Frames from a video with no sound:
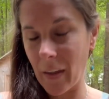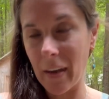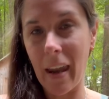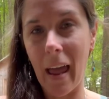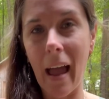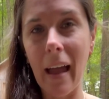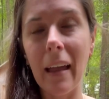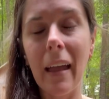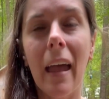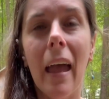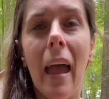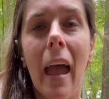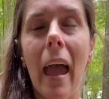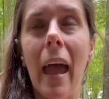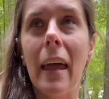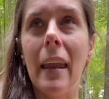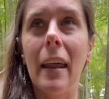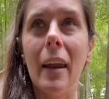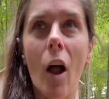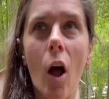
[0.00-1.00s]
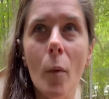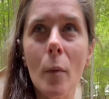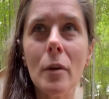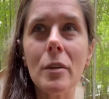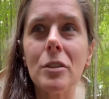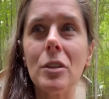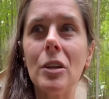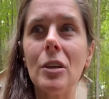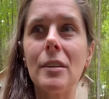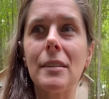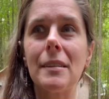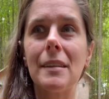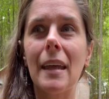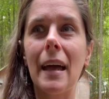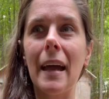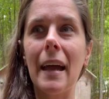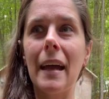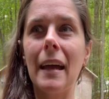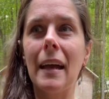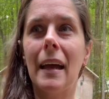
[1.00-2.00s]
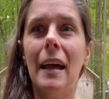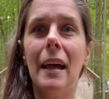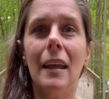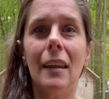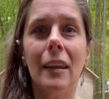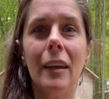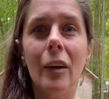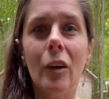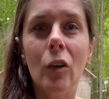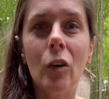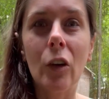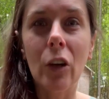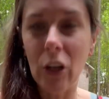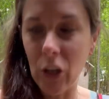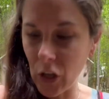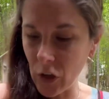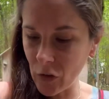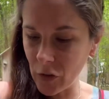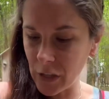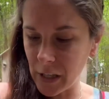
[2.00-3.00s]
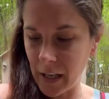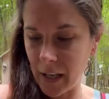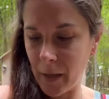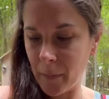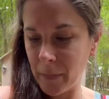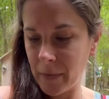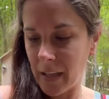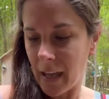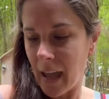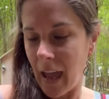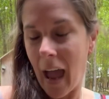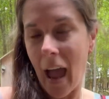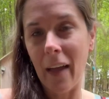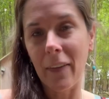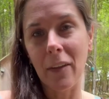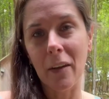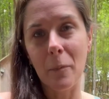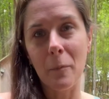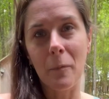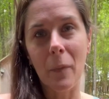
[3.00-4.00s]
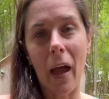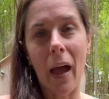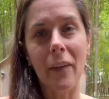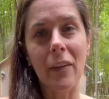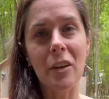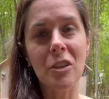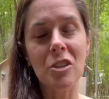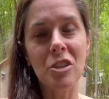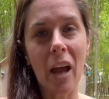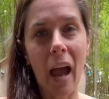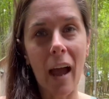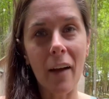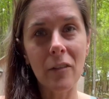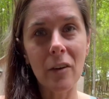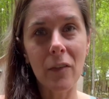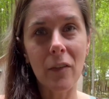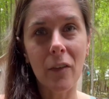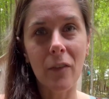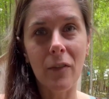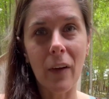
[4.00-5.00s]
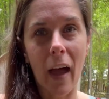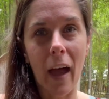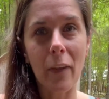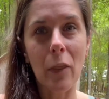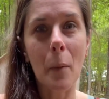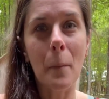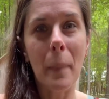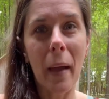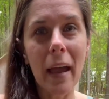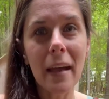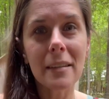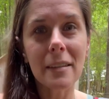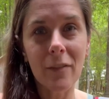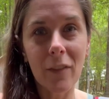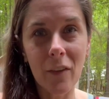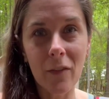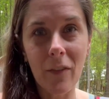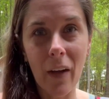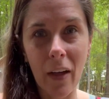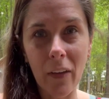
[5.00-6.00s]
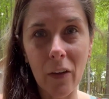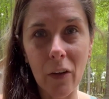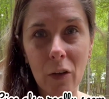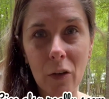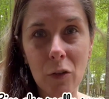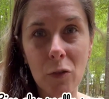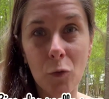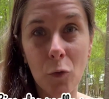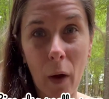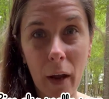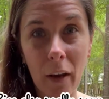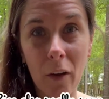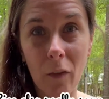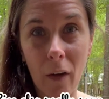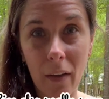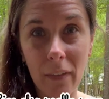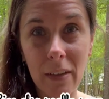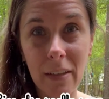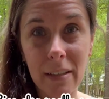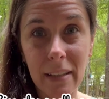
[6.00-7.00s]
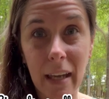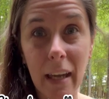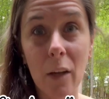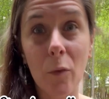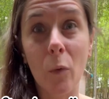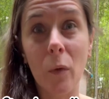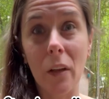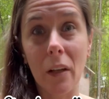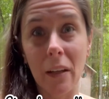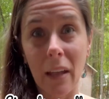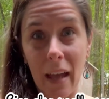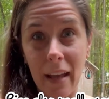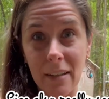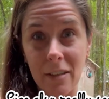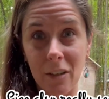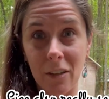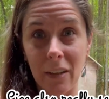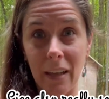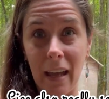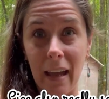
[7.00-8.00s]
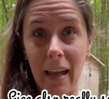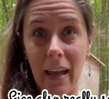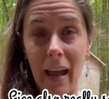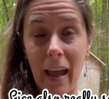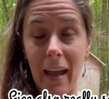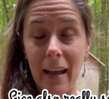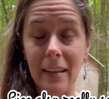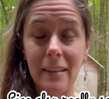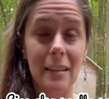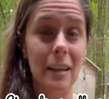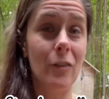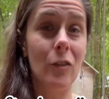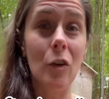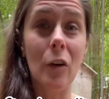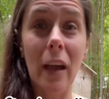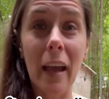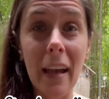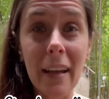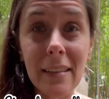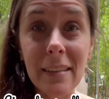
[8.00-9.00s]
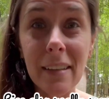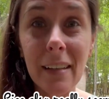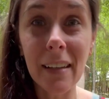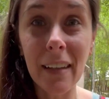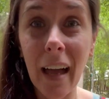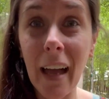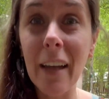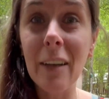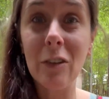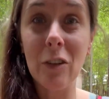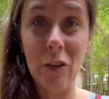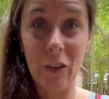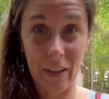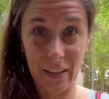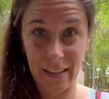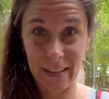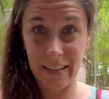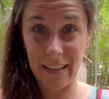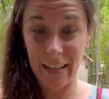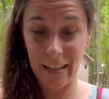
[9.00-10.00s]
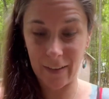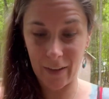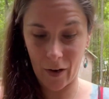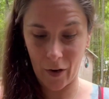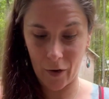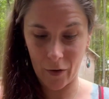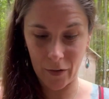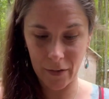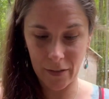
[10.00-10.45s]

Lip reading: neck, and it almost looks like little Q-tips at the shaft of at the base of the feathers, right around the skin where the lice are laying eggs. And if you can't see the lice, you can see those.